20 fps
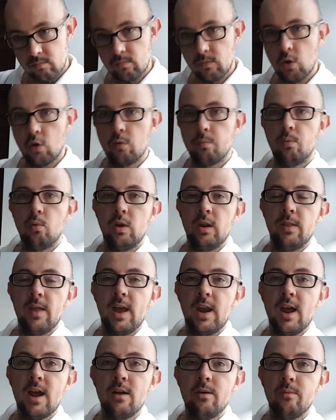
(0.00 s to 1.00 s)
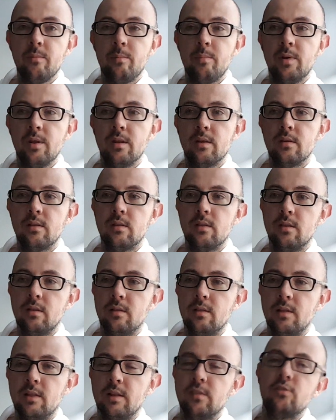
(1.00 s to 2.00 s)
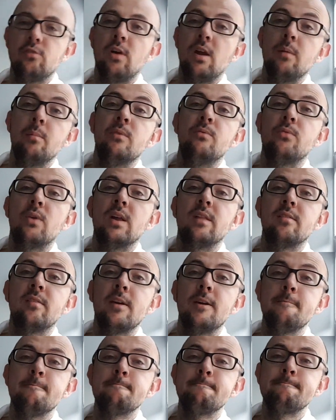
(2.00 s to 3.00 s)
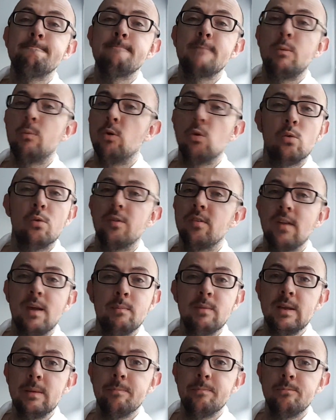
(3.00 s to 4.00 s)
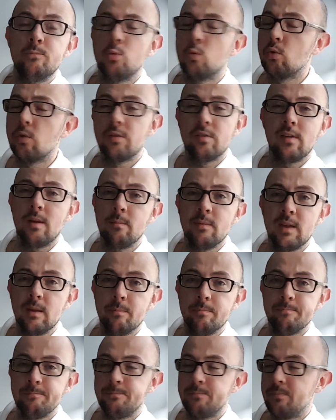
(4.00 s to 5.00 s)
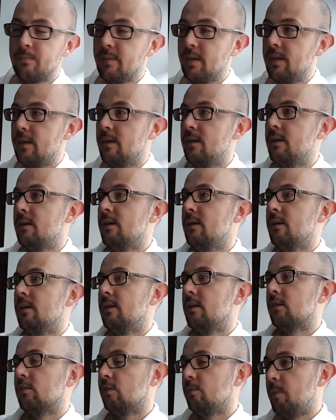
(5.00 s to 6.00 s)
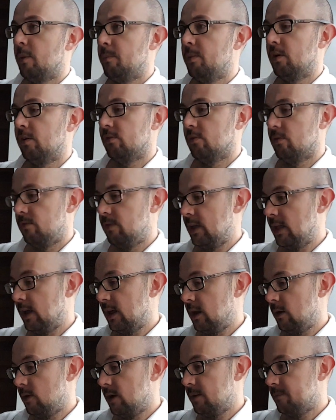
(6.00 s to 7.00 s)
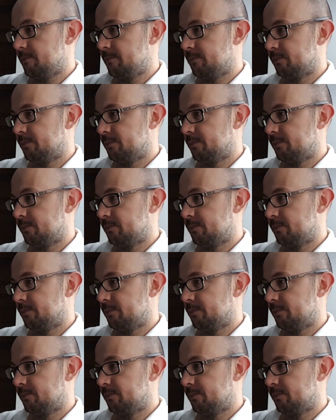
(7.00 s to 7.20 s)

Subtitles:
you could point that out, but let's try to be friends, eh? We're all on the same team. We're all on the same team. It's just my personal feeling anyway.